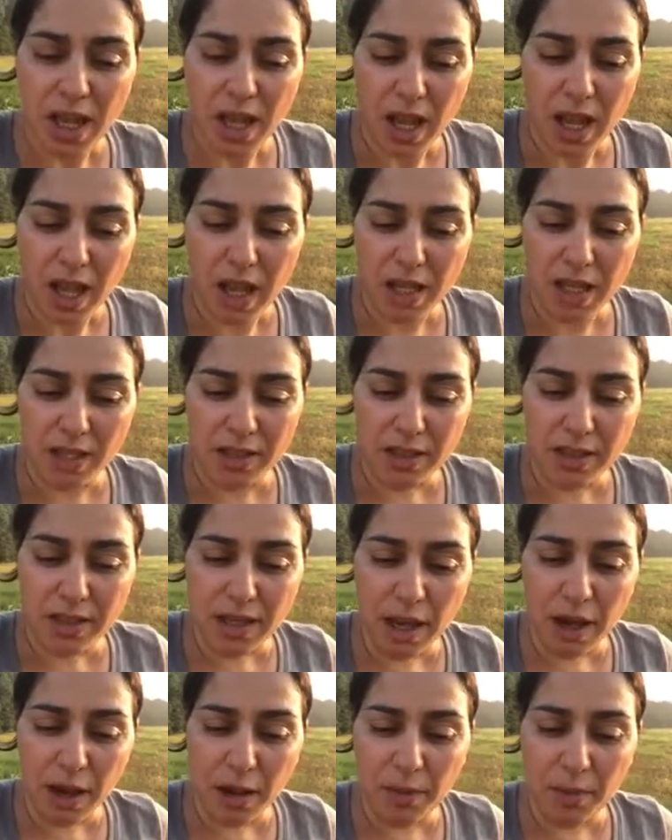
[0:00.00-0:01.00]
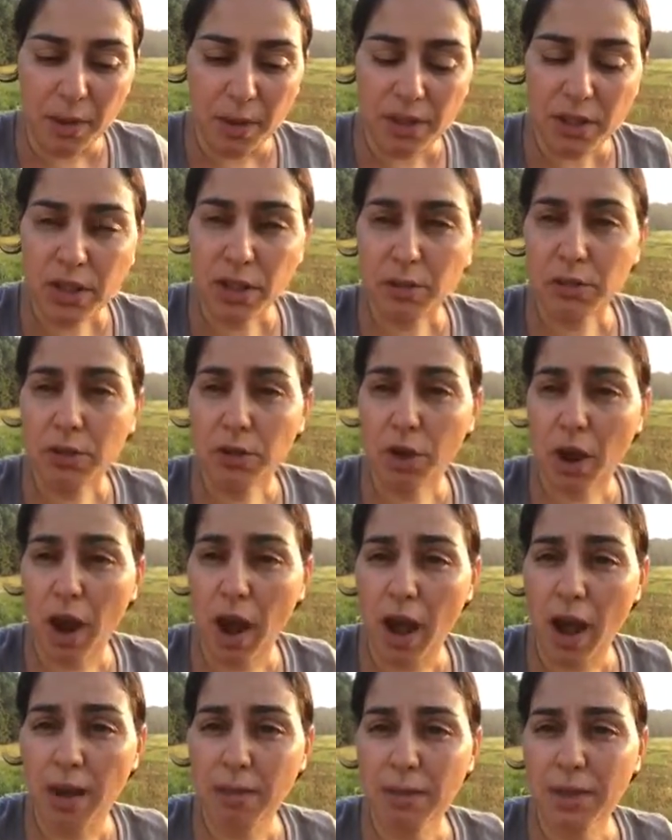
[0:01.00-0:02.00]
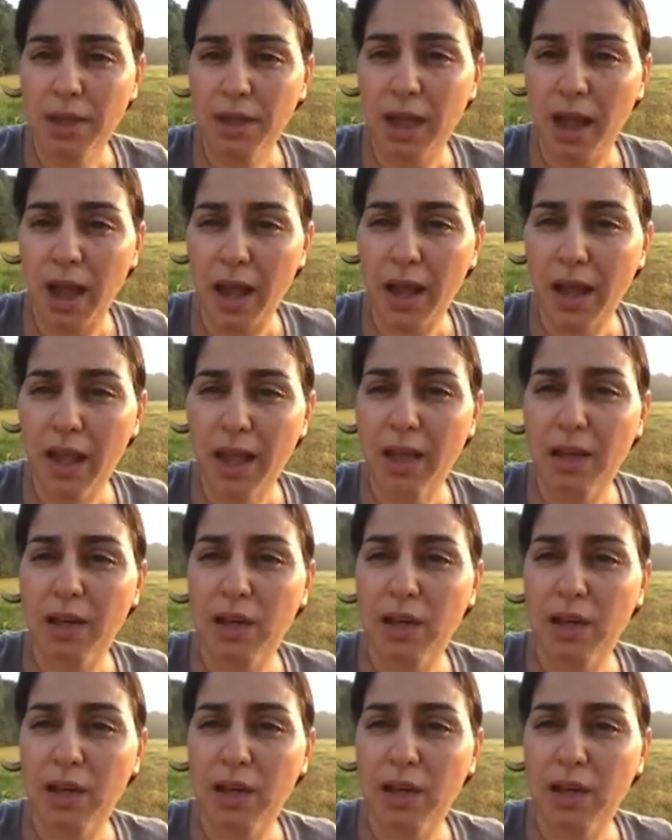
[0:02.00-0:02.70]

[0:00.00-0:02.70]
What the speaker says: and subscribe and like